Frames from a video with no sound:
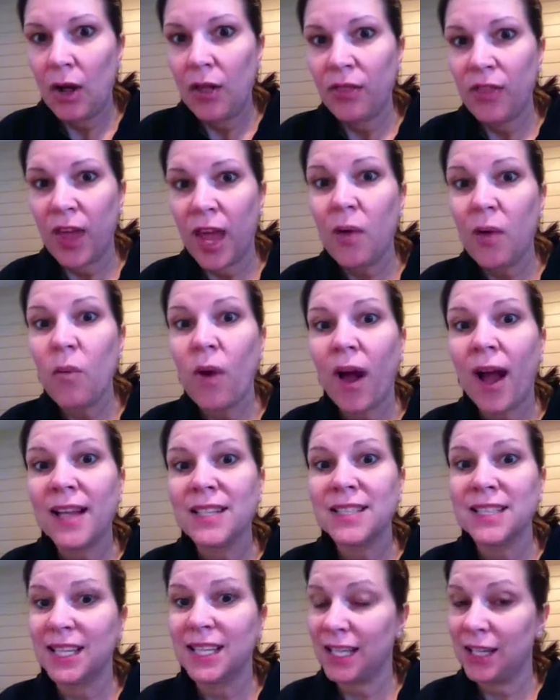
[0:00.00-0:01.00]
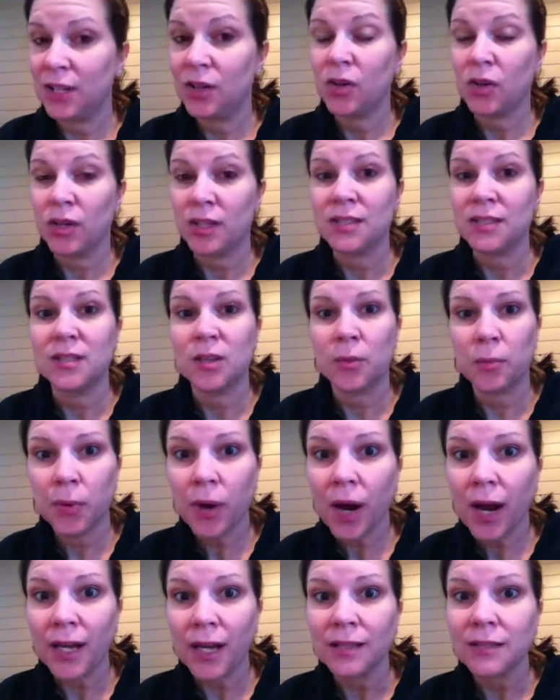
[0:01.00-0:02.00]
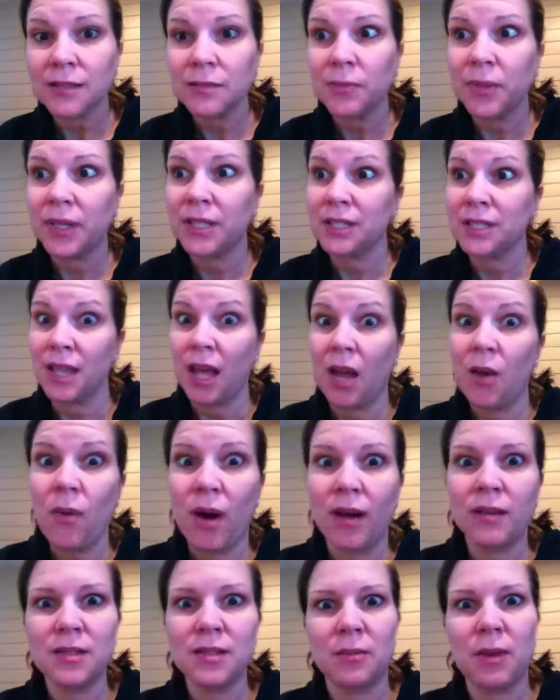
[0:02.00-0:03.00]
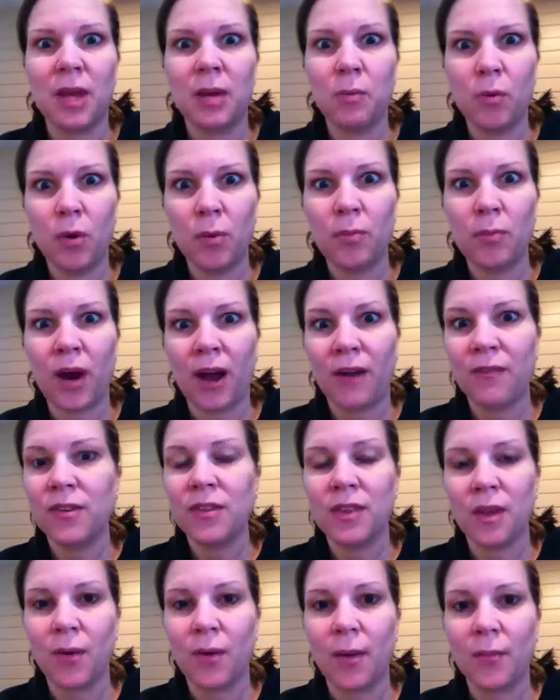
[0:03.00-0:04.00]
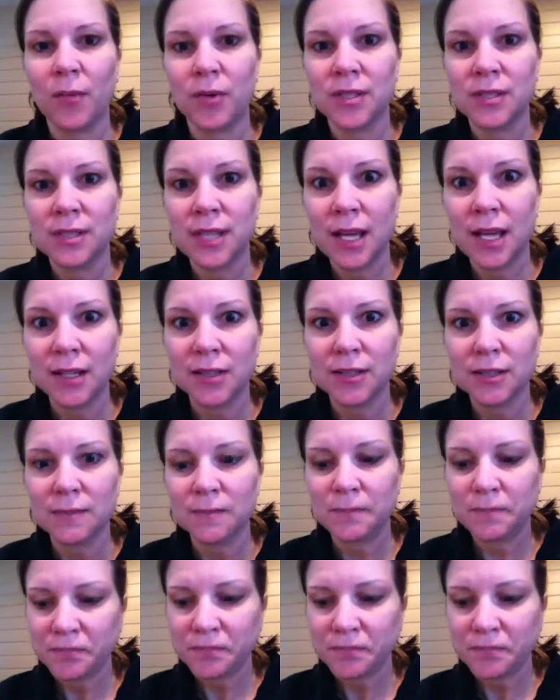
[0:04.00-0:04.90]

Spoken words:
They want to increase their price because they want to make more profit. They want more sales.